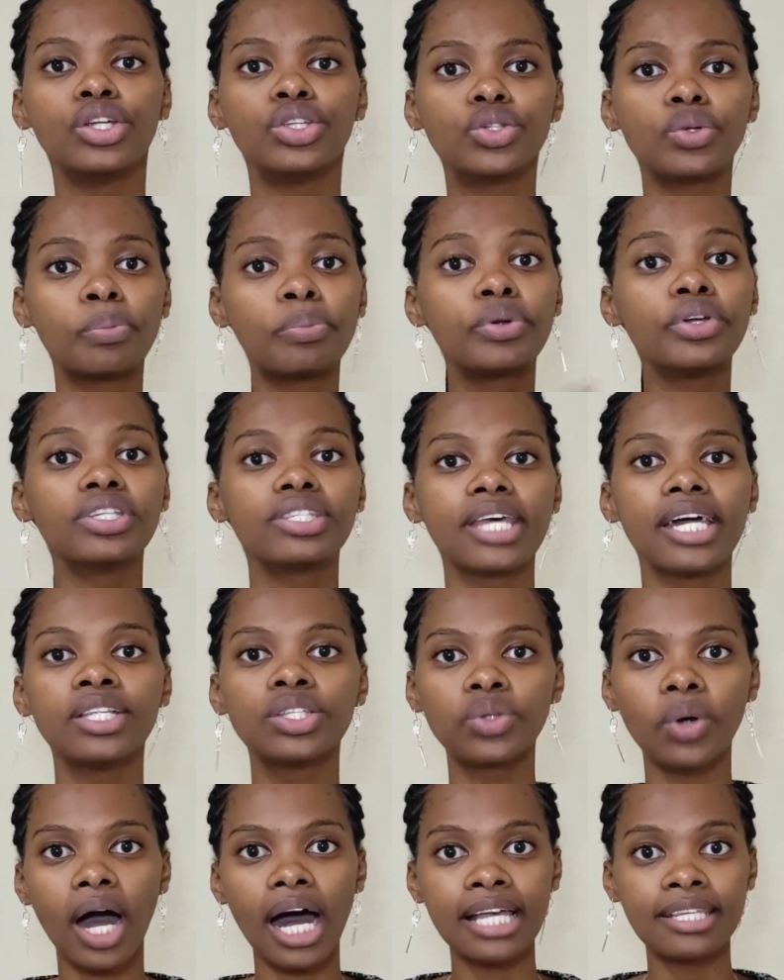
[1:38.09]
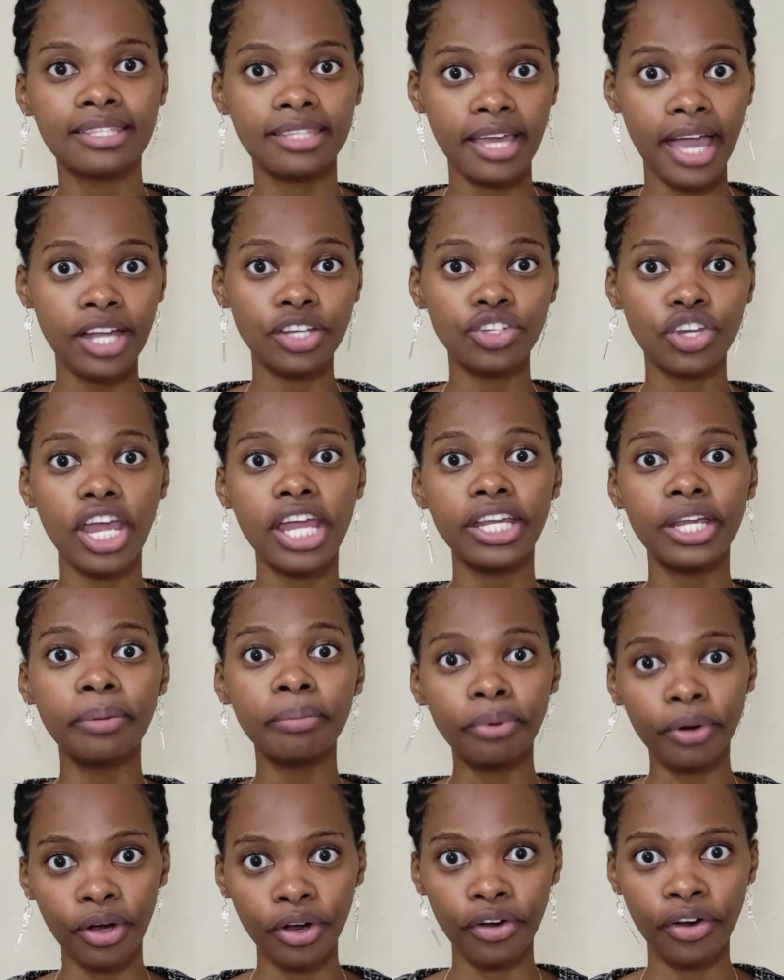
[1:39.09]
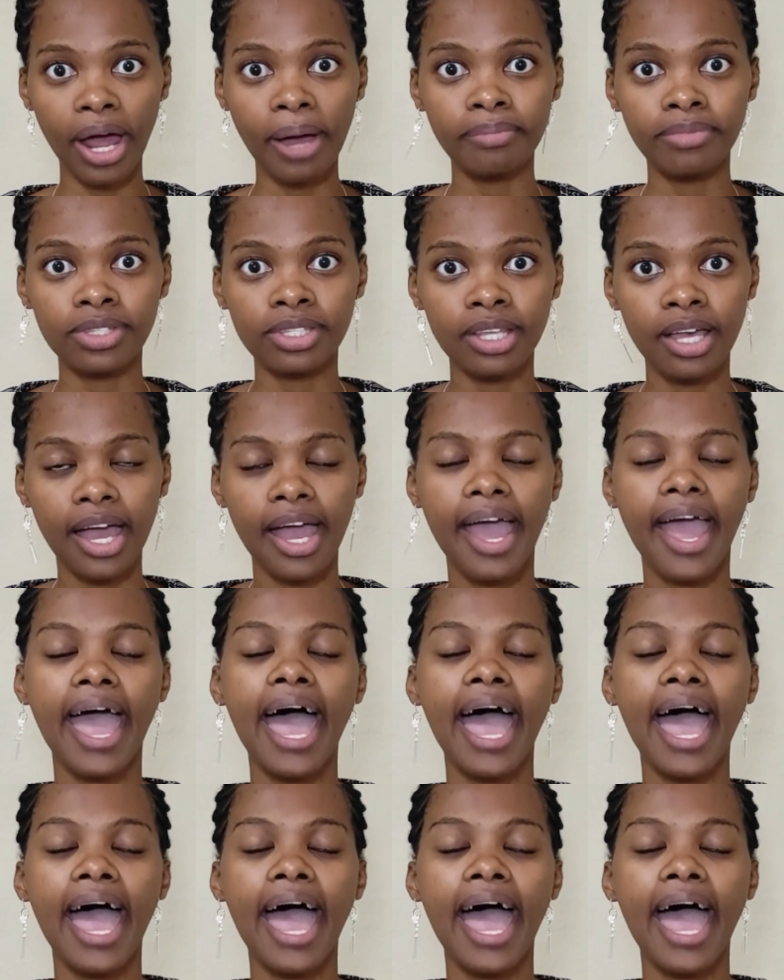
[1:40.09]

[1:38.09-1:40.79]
to present to us their training programs.